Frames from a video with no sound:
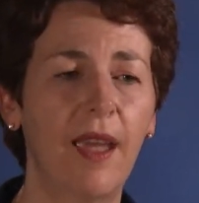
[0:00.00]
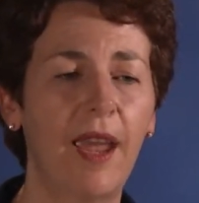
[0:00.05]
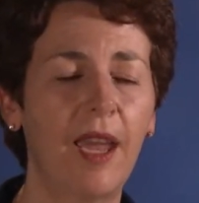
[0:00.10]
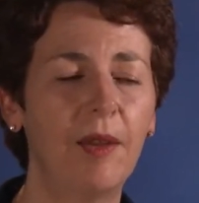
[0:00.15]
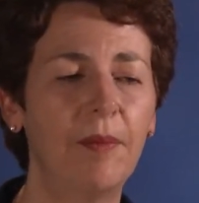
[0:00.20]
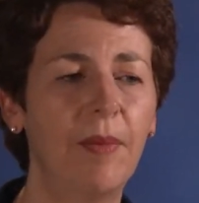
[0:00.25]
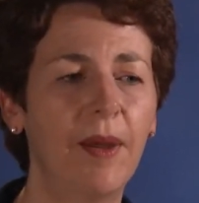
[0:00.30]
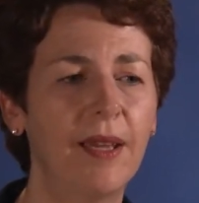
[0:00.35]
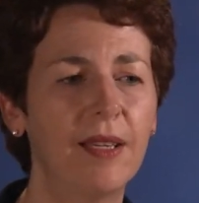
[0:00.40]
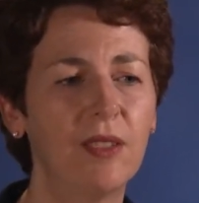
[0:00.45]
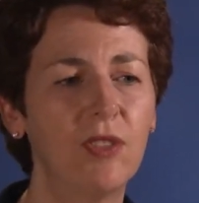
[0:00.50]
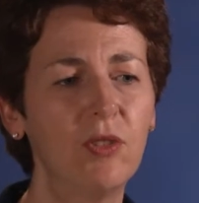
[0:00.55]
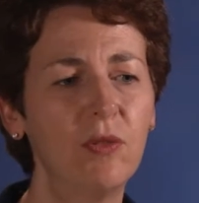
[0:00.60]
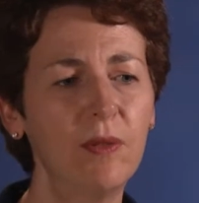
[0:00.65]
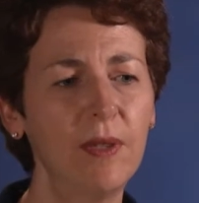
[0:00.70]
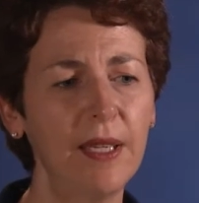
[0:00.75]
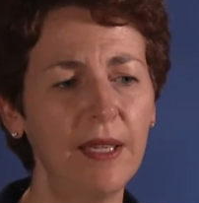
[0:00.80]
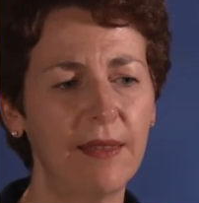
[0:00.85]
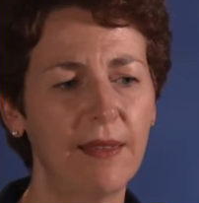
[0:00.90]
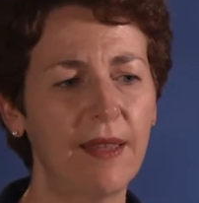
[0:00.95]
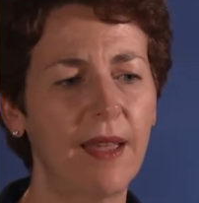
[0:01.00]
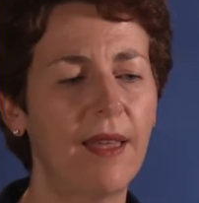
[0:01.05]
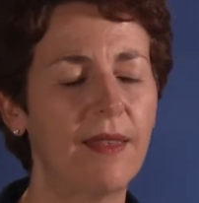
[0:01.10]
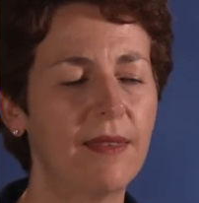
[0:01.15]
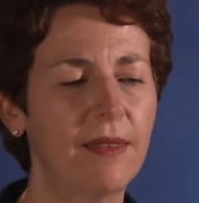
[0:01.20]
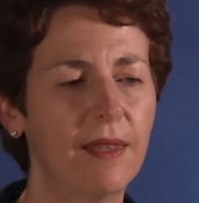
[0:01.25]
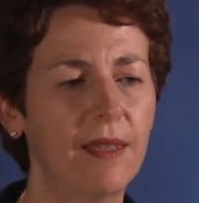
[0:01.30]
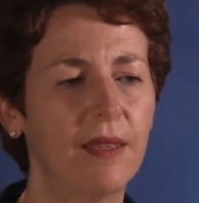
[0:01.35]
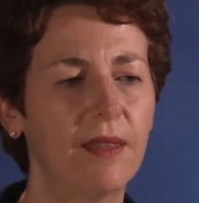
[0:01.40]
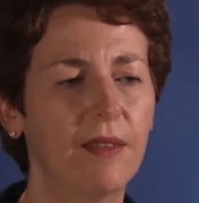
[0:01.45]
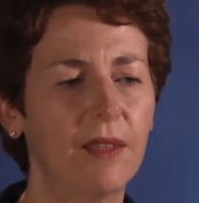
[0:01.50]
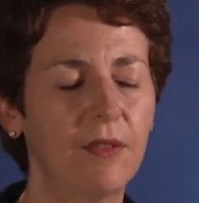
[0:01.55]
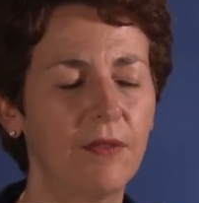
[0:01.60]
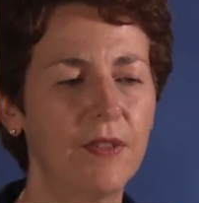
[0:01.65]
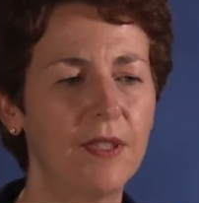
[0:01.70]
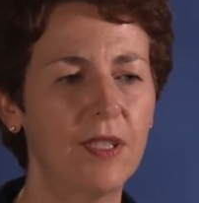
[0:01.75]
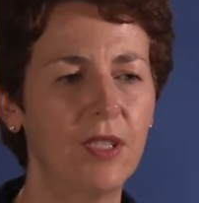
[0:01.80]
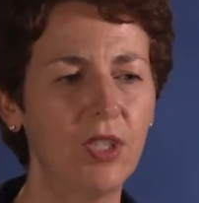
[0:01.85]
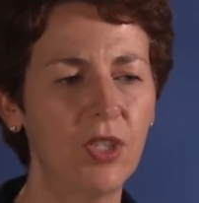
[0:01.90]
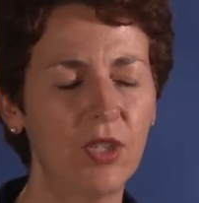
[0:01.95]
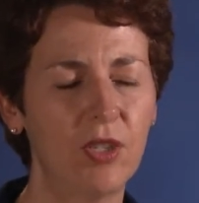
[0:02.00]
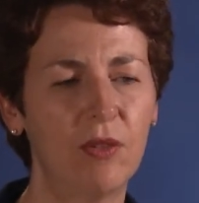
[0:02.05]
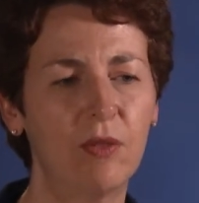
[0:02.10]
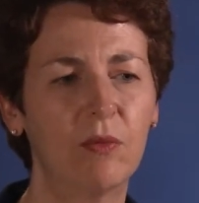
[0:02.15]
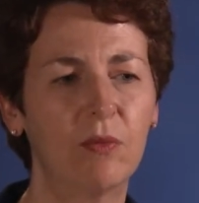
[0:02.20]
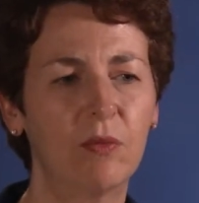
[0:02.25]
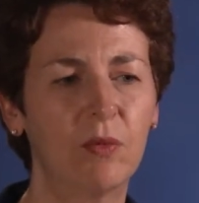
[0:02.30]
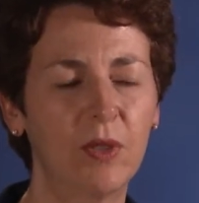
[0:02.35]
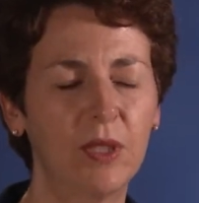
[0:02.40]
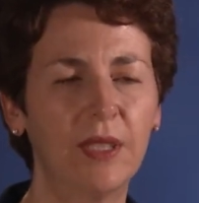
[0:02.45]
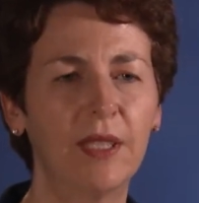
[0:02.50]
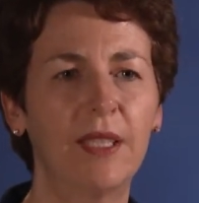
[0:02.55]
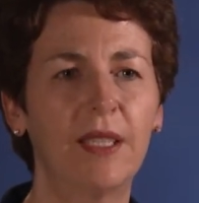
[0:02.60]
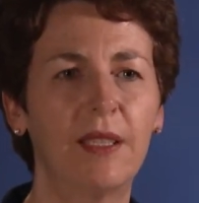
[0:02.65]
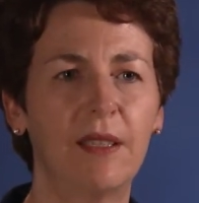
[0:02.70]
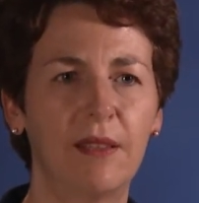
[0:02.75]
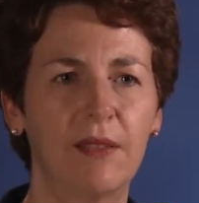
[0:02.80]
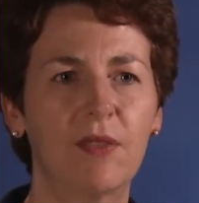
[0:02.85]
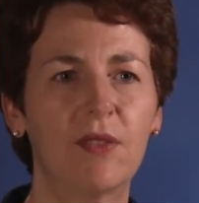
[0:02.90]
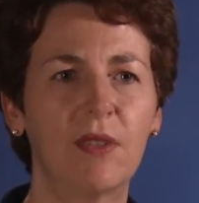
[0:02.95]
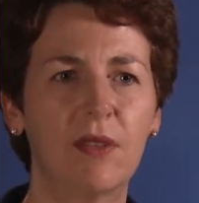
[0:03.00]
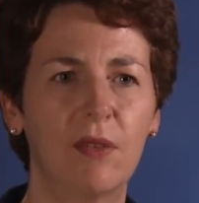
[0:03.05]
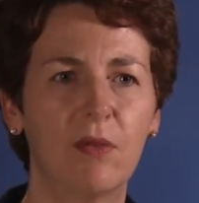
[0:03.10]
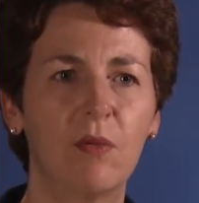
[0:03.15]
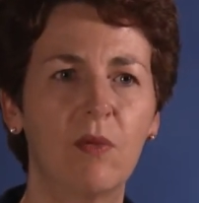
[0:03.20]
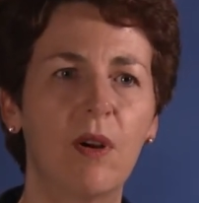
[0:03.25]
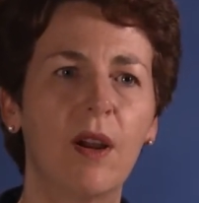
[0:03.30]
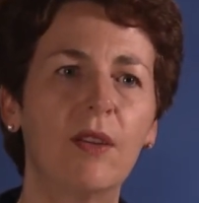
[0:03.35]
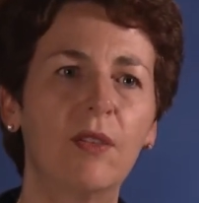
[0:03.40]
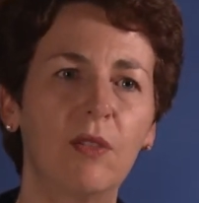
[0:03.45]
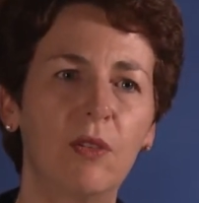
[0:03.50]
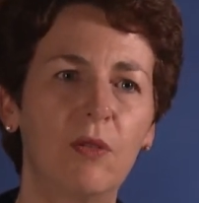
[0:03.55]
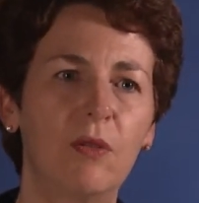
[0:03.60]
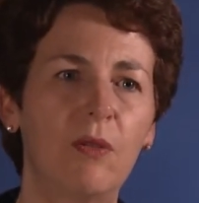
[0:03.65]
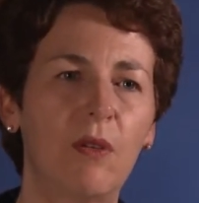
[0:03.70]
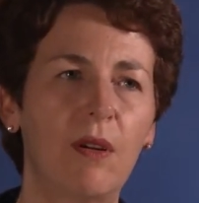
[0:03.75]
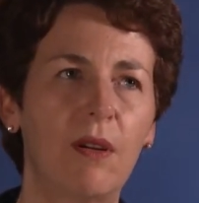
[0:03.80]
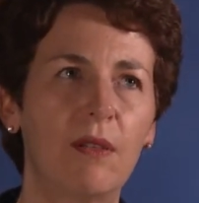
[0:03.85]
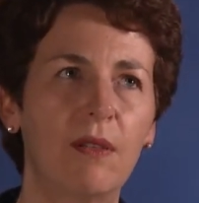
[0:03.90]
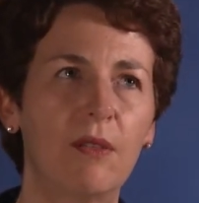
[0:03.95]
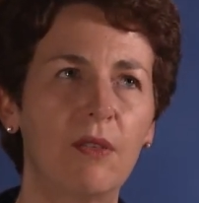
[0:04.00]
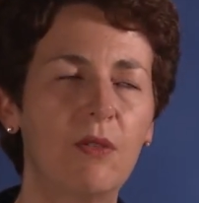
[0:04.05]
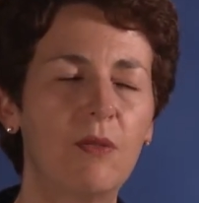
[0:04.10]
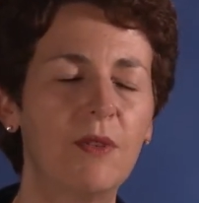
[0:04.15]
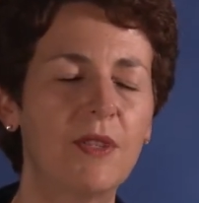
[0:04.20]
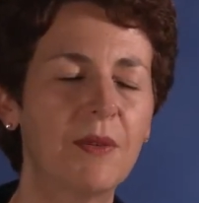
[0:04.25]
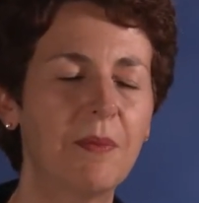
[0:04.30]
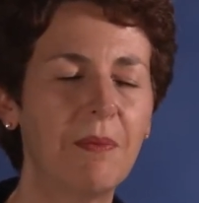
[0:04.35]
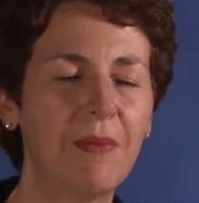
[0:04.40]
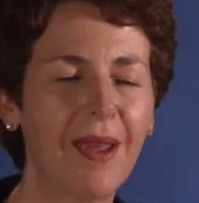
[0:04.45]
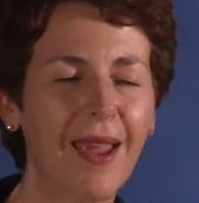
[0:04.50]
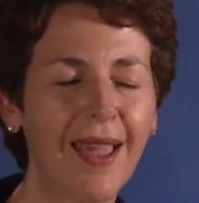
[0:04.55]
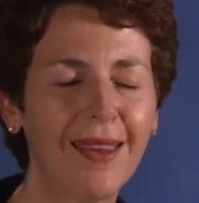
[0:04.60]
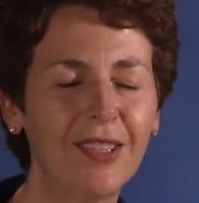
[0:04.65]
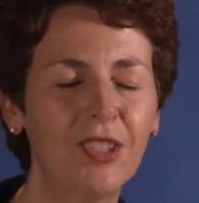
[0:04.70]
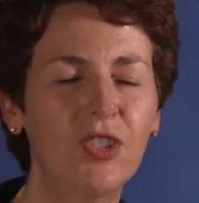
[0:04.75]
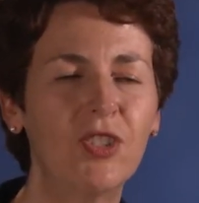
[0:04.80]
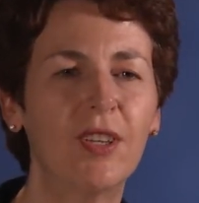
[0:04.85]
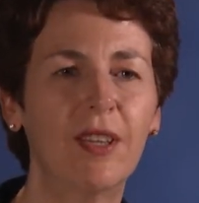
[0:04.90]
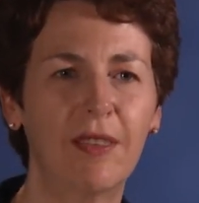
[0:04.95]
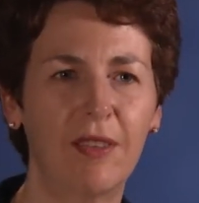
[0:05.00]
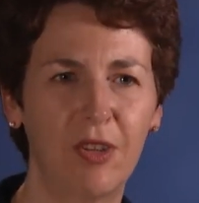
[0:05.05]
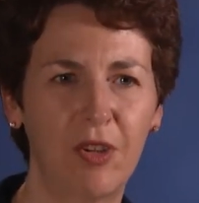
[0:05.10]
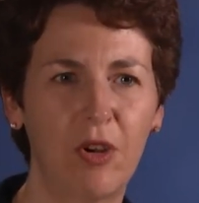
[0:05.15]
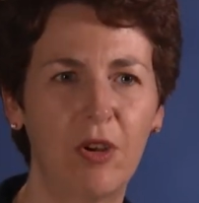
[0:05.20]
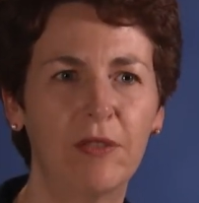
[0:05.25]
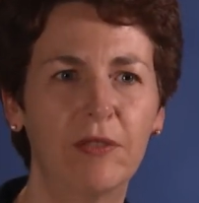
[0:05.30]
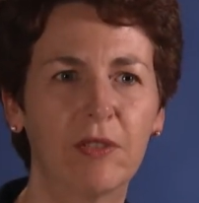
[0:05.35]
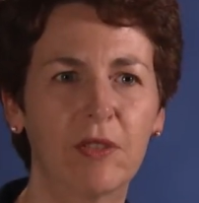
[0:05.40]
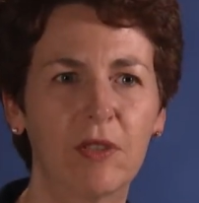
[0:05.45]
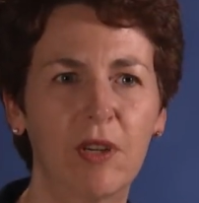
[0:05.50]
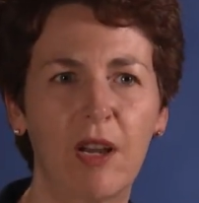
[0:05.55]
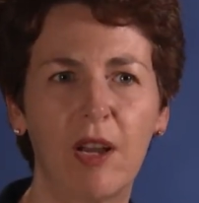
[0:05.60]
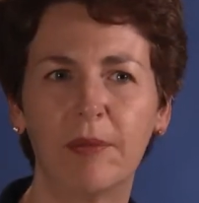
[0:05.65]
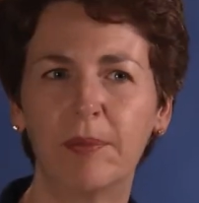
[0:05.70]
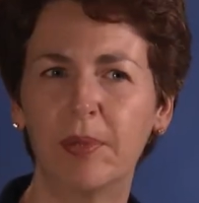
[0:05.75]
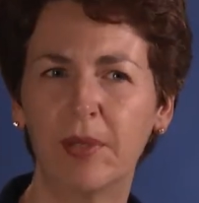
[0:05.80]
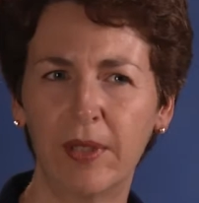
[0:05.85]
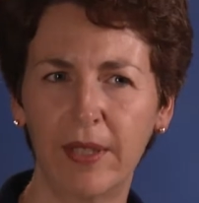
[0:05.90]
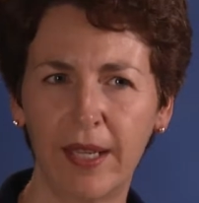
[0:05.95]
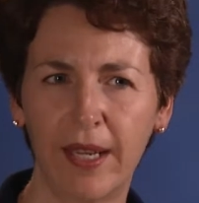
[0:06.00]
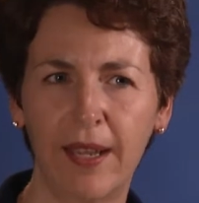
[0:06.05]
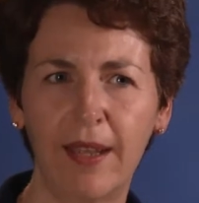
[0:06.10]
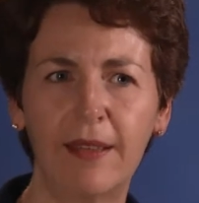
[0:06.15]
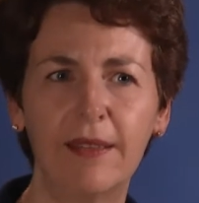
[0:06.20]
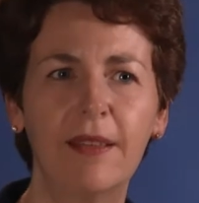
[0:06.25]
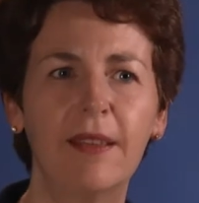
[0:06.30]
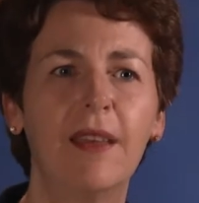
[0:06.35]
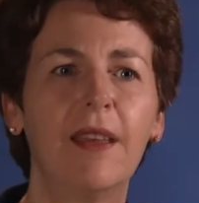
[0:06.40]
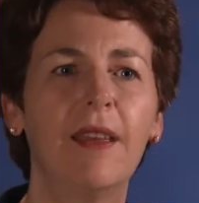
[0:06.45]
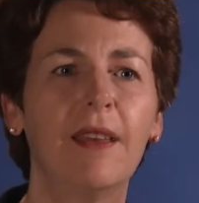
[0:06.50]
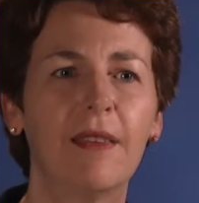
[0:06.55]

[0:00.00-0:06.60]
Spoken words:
And by doing that, the physician really is the one who is managing the overall plan,